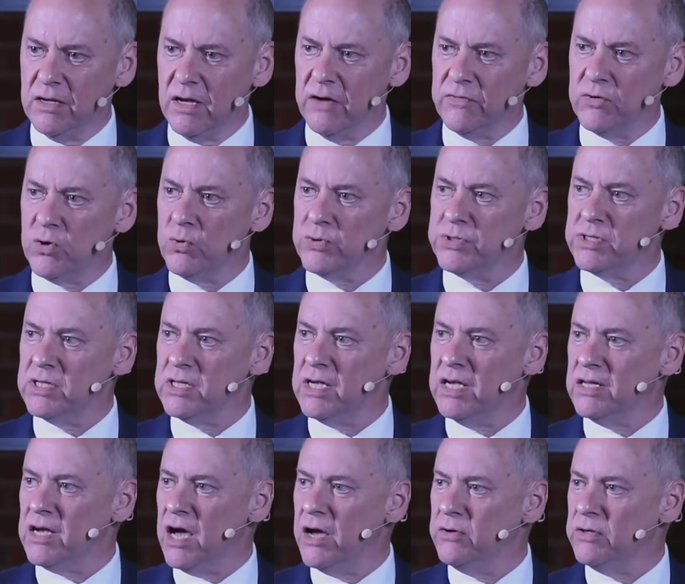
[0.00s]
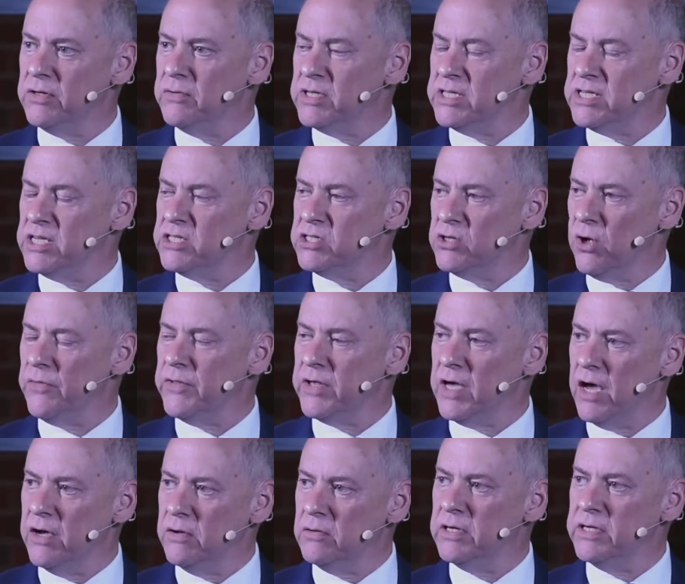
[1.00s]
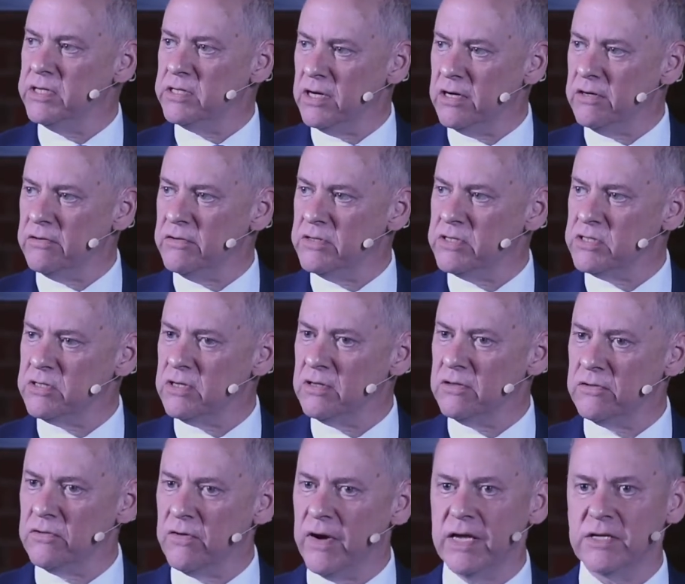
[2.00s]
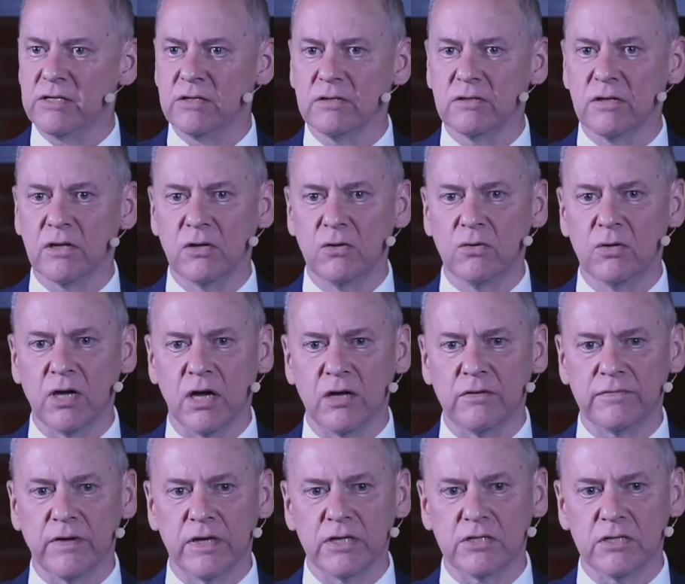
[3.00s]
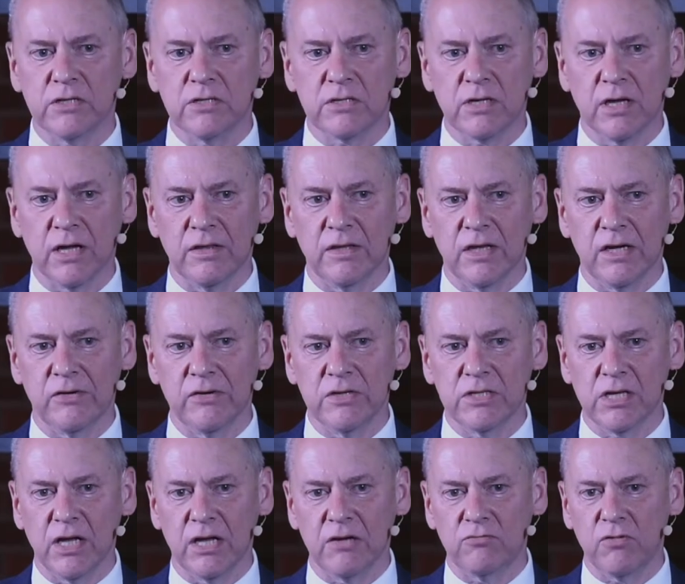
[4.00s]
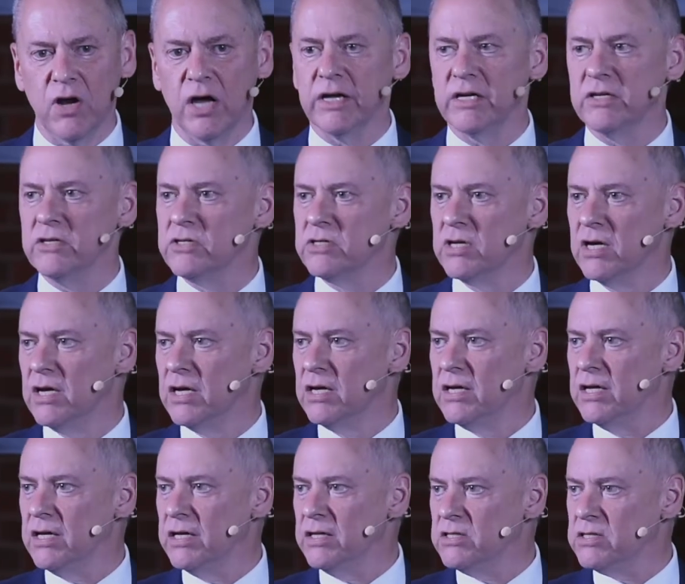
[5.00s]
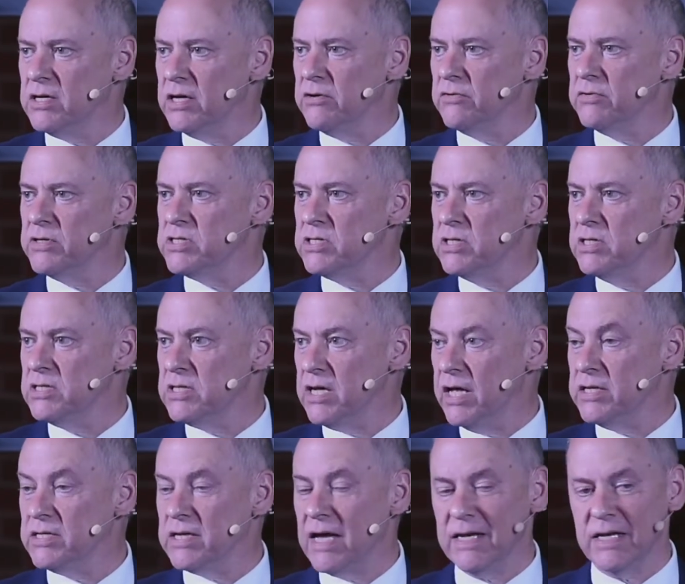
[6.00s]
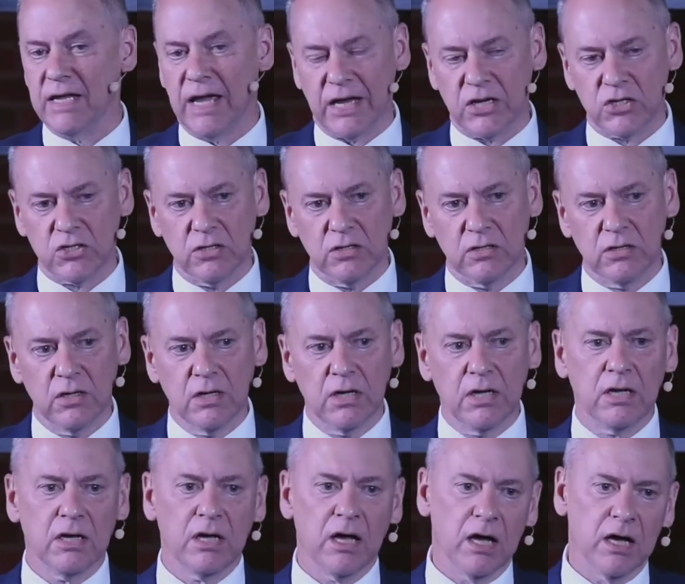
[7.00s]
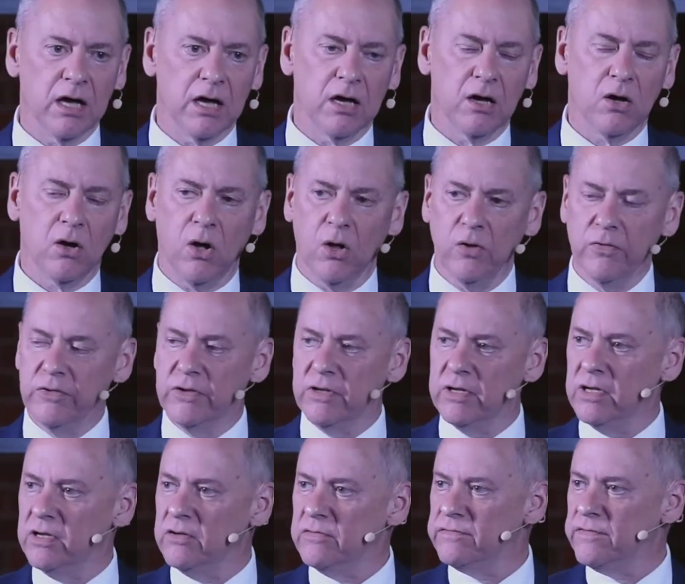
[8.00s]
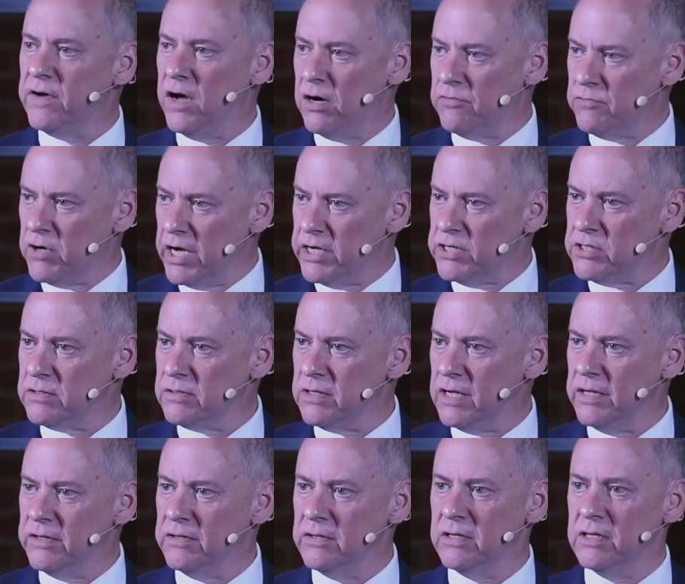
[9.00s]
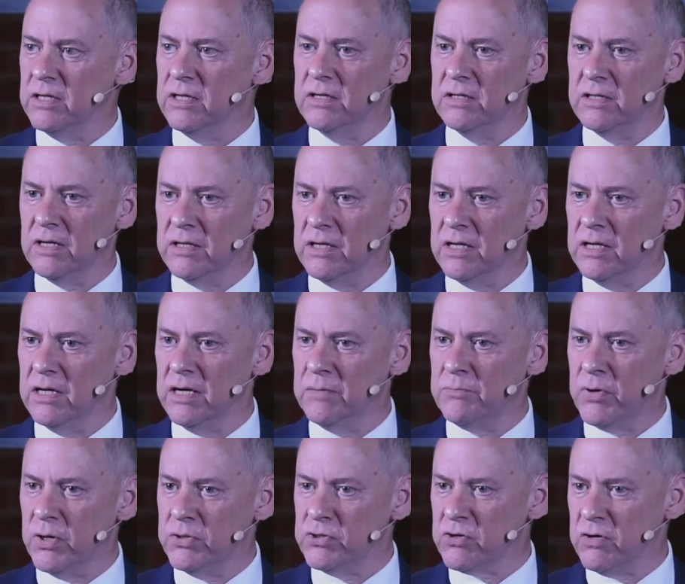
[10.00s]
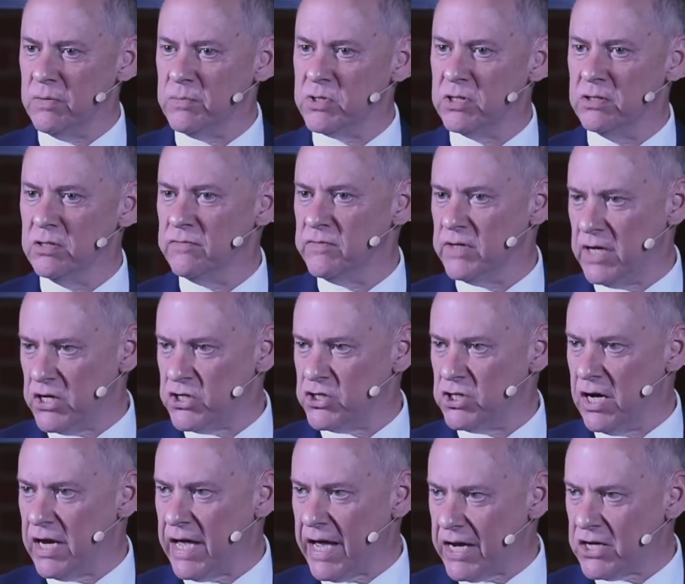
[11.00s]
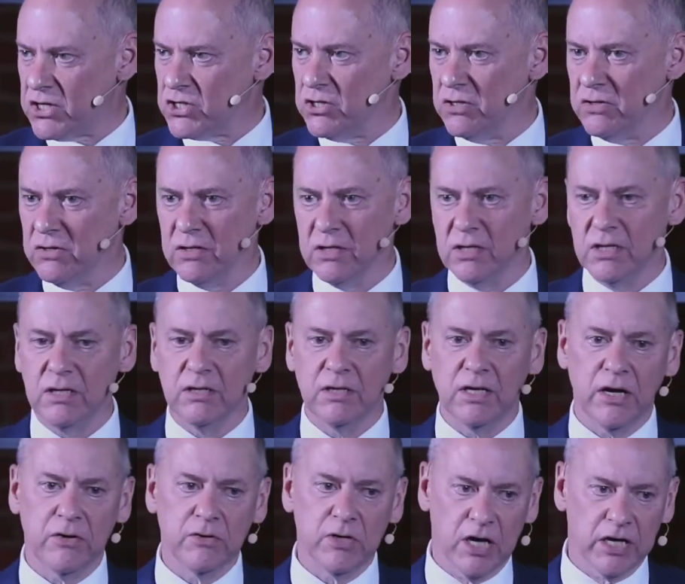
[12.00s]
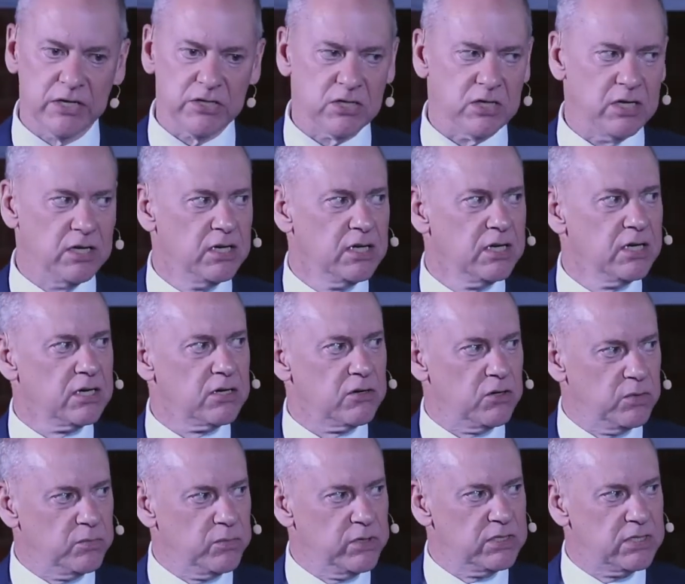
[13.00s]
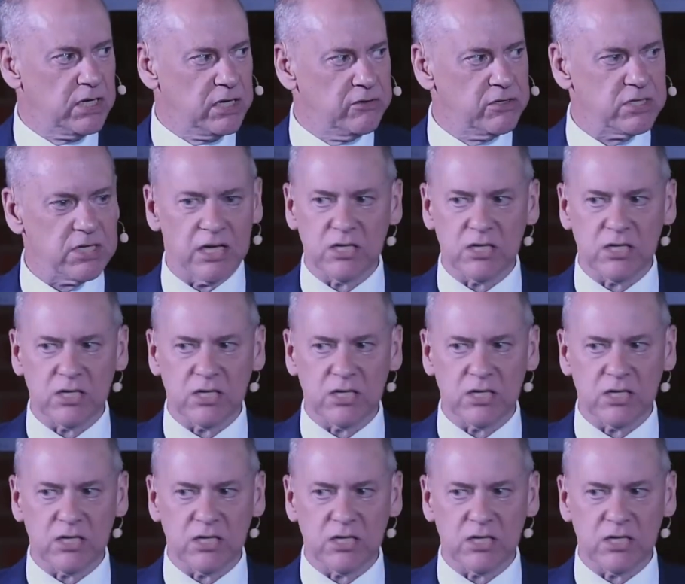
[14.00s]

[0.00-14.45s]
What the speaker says: of course, this is not the only terrorist threat the UK faces, and there is a rise in terrorist intent and action on the far right, and the proscription of national action, the neo-Nazi group with terrorist